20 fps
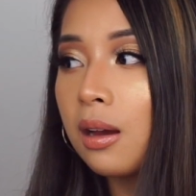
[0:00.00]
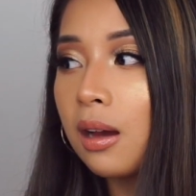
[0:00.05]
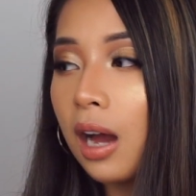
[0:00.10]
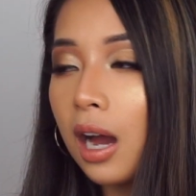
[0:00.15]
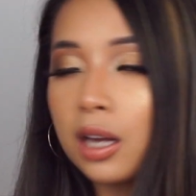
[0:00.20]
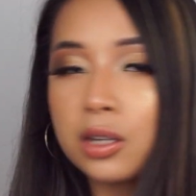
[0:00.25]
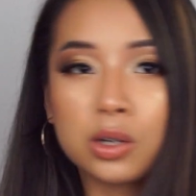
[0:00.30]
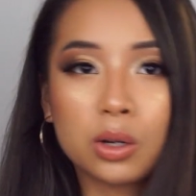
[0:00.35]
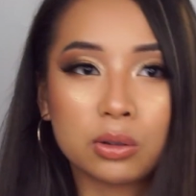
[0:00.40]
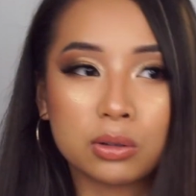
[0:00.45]

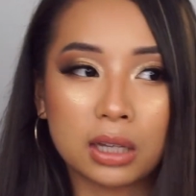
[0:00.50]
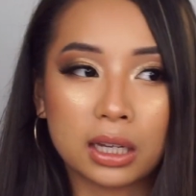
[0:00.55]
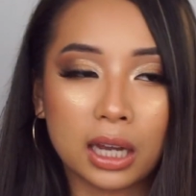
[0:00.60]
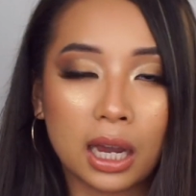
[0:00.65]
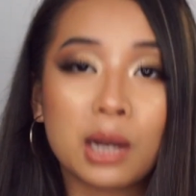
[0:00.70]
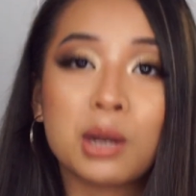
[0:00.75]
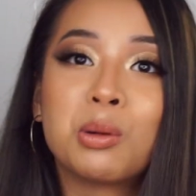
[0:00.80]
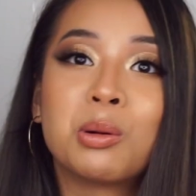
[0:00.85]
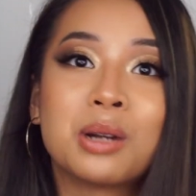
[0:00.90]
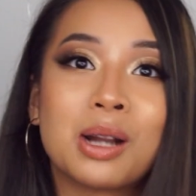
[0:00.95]
I don't think
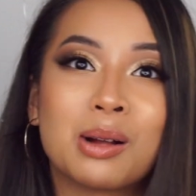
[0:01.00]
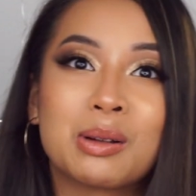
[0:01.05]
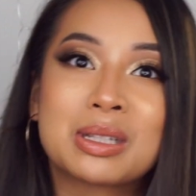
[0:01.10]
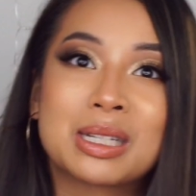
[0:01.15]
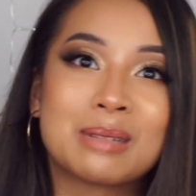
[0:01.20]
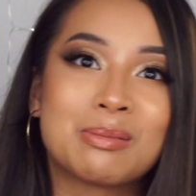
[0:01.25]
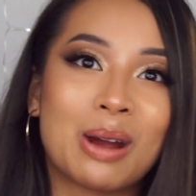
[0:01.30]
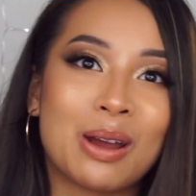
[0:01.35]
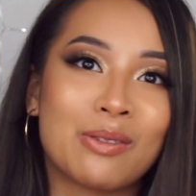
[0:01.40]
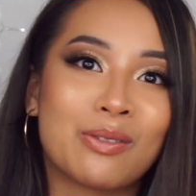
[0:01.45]
anyone else
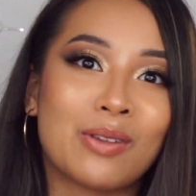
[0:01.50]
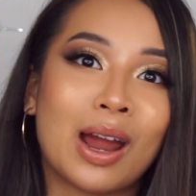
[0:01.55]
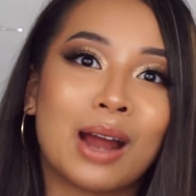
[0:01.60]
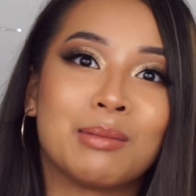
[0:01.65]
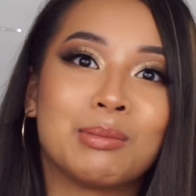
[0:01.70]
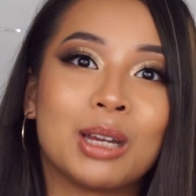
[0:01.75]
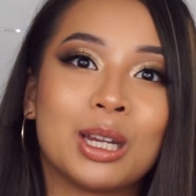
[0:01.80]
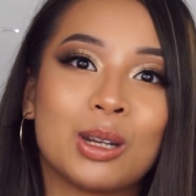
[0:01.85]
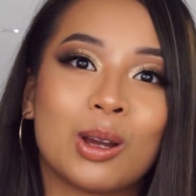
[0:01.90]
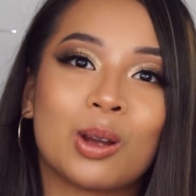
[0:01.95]
in my
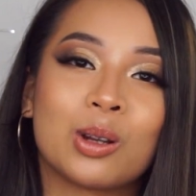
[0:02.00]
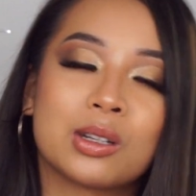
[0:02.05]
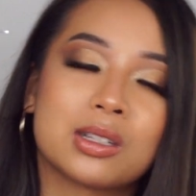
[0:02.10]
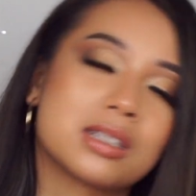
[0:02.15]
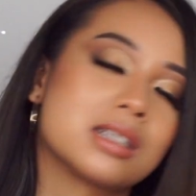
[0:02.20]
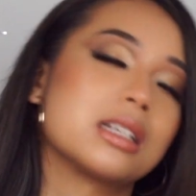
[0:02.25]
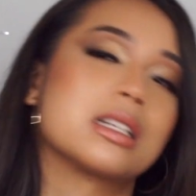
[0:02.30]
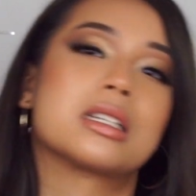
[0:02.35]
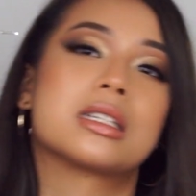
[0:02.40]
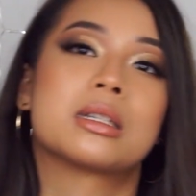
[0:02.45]
family
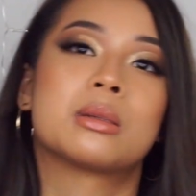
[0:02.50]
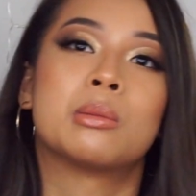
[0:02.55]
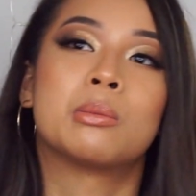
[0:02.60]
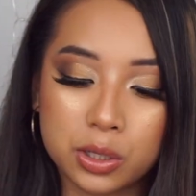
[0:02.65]
notices.